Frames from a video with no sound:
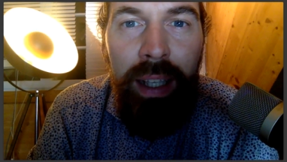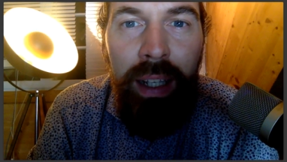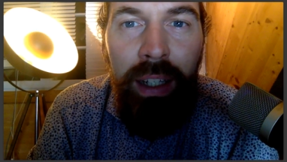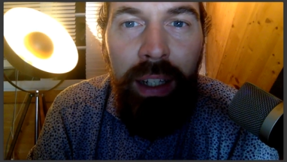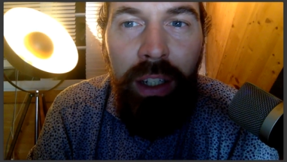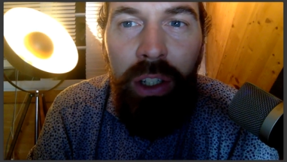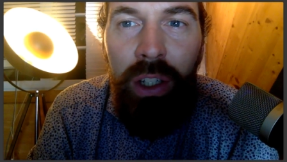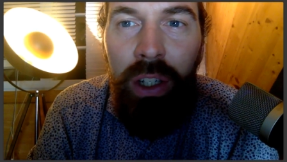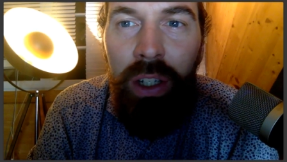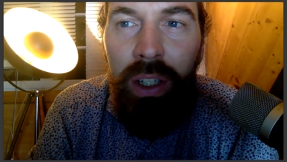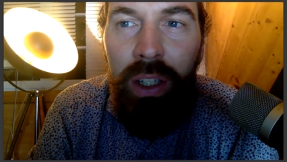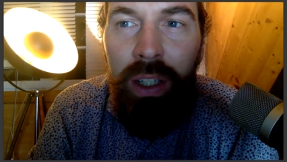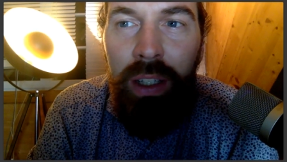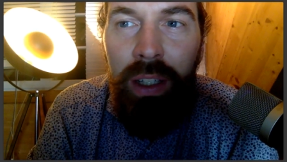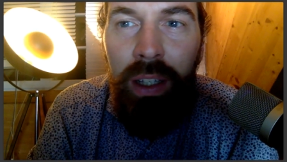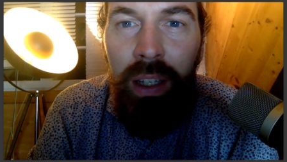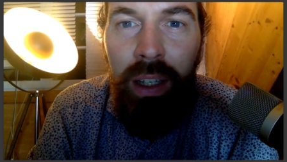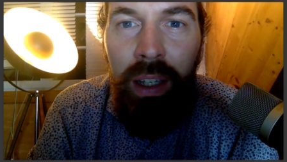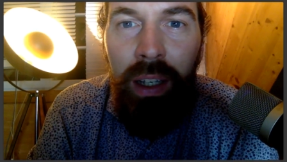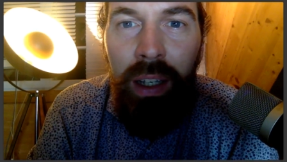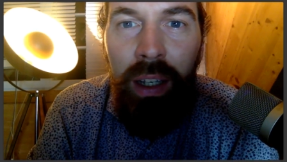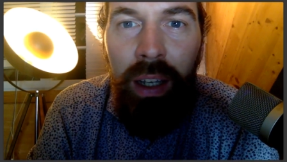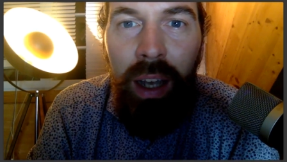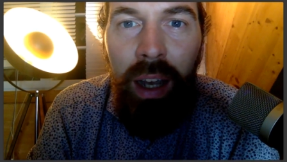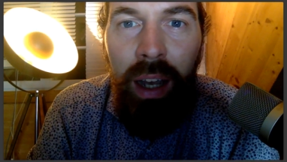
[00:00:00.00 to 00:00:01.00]
They just
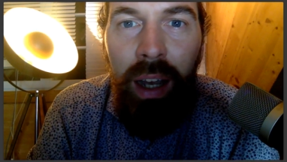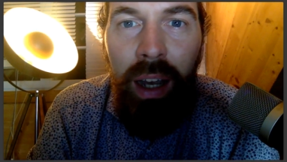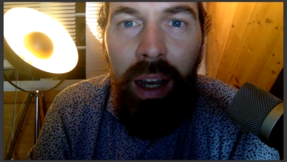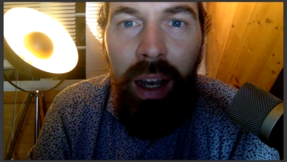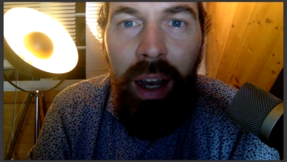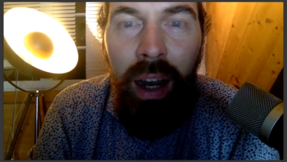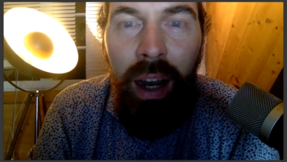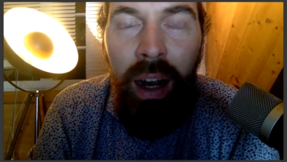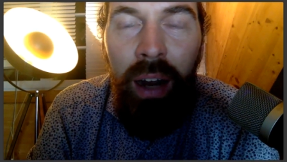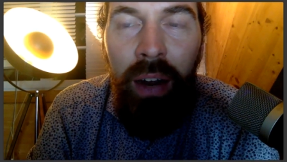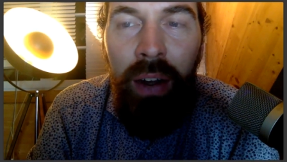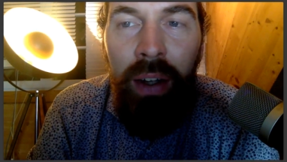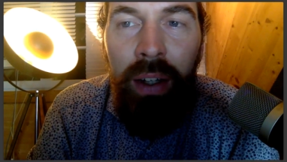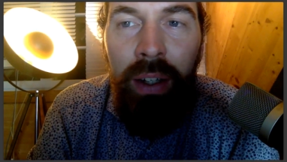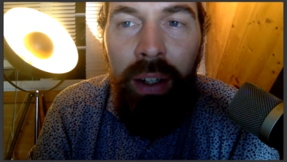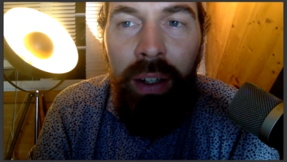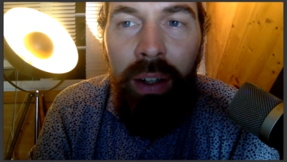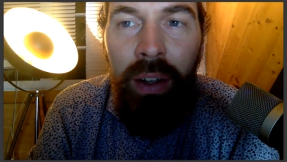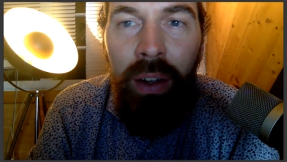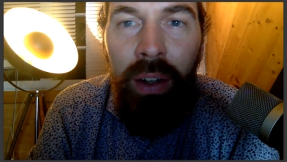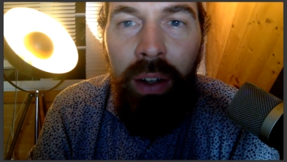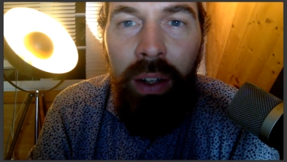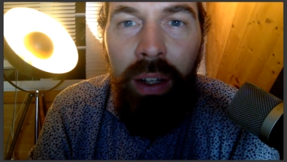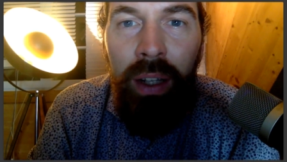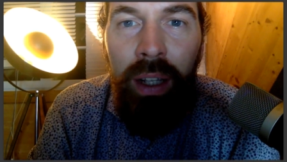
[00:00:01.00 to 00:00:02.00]
aren't
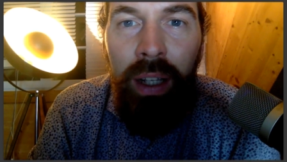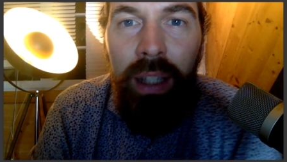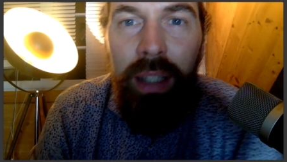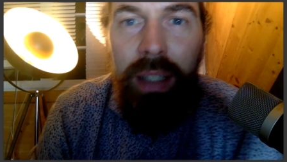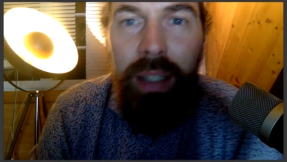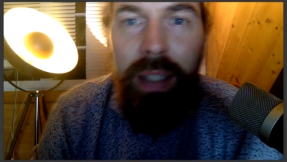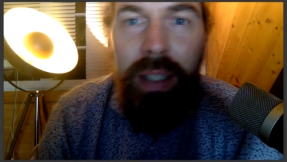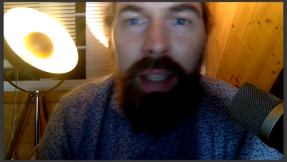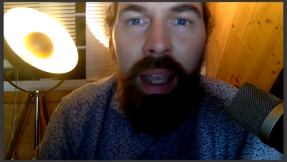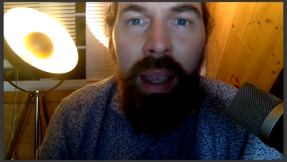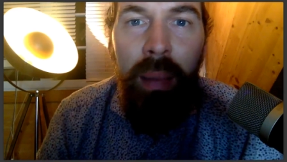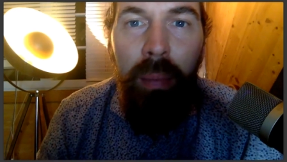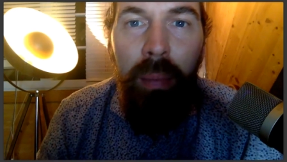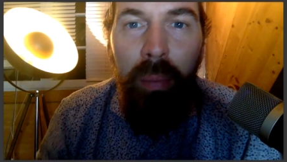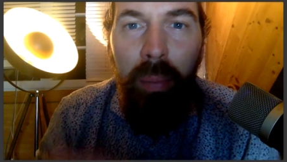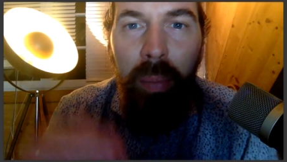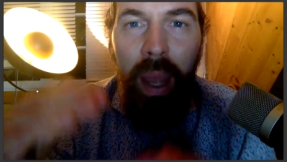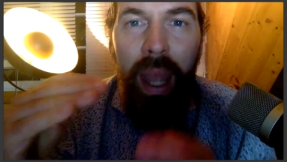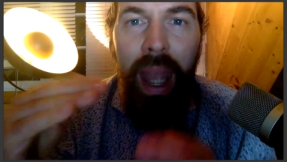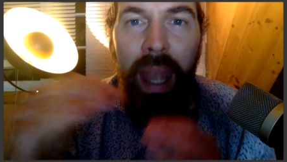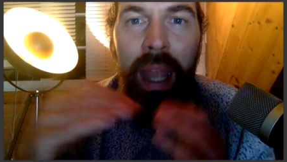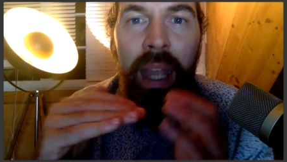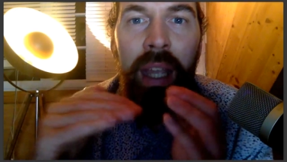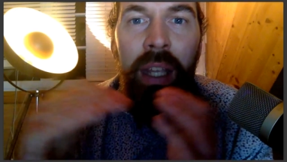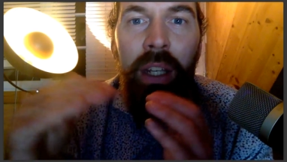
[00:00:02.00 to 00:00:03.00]
on that same
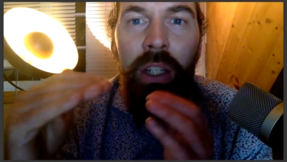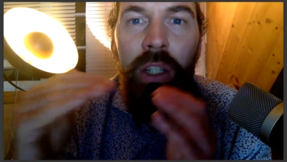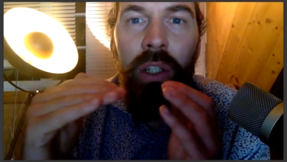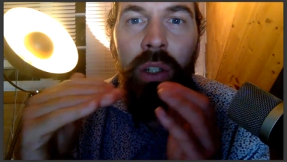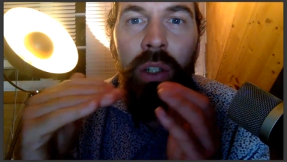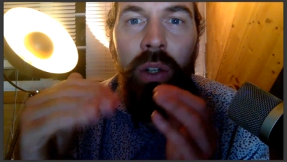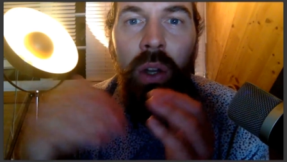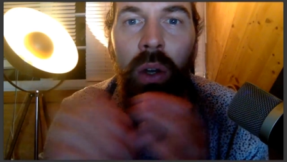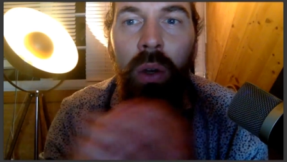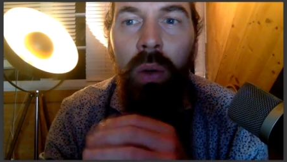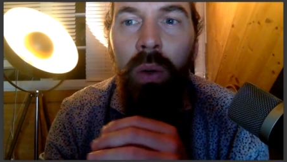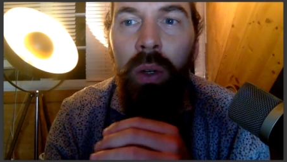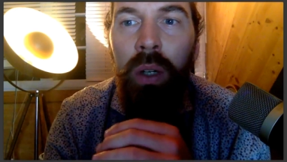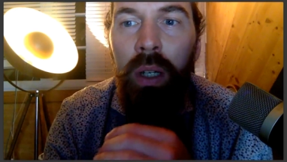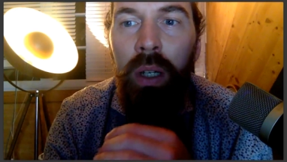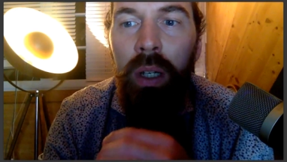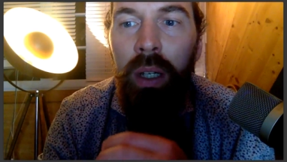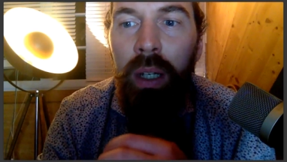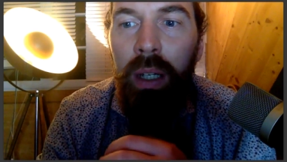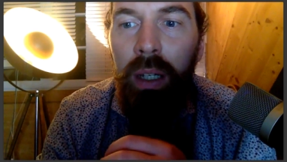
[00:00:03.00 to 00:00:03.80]
page, you know.